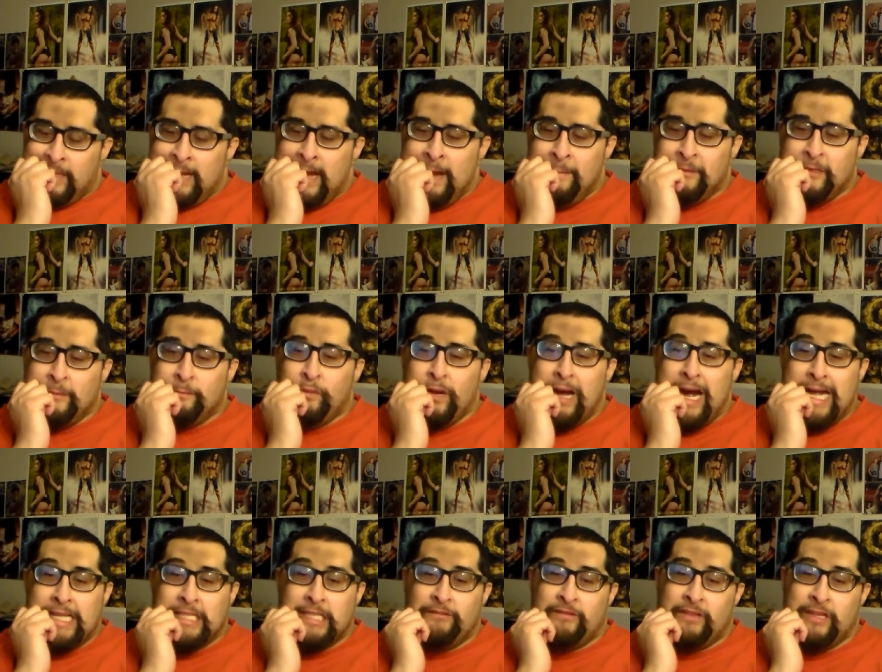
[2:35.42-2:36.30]
I'm
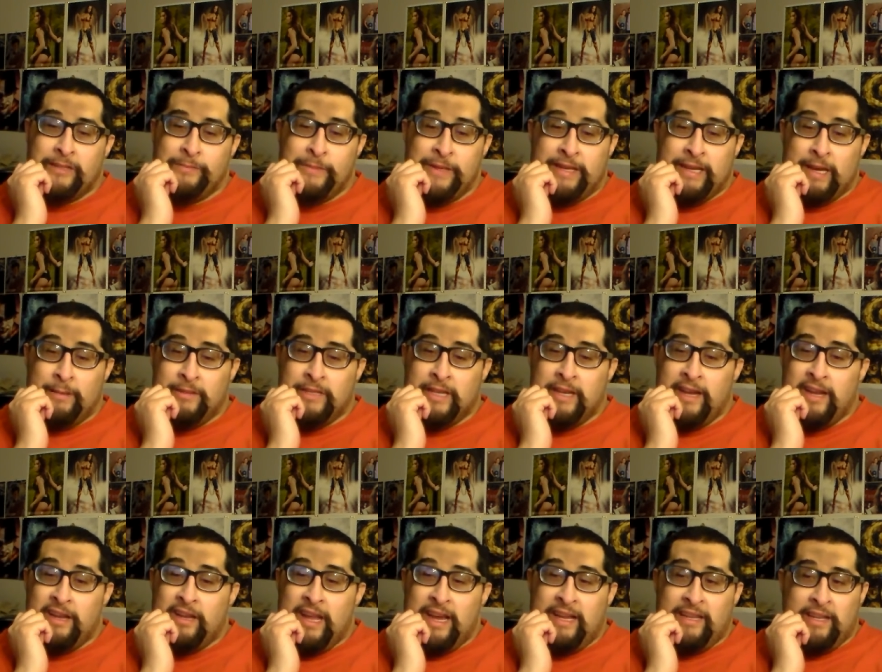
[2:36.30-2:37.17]
surprised if this becomes a
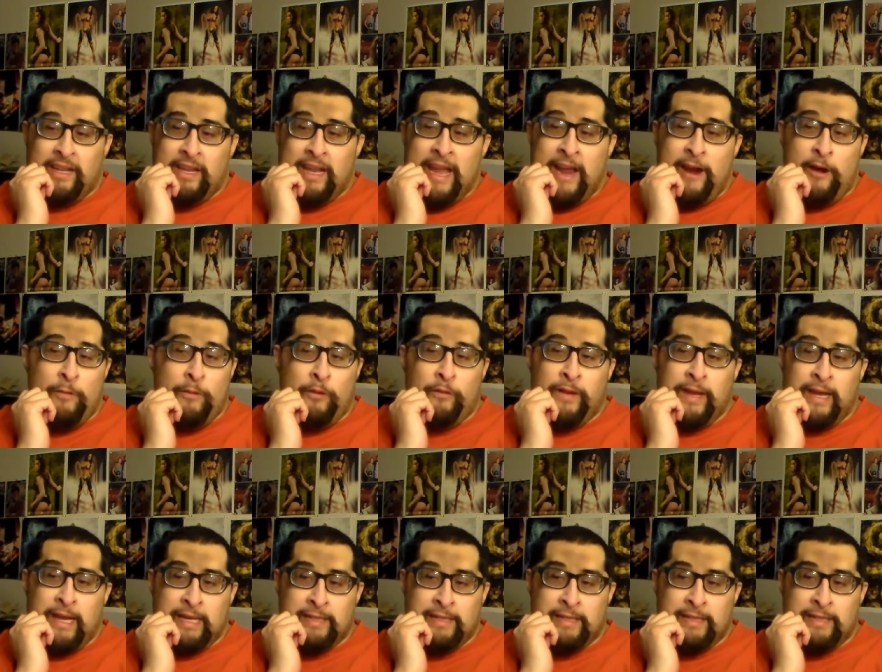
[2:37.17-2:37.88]
hit like the Lego movie,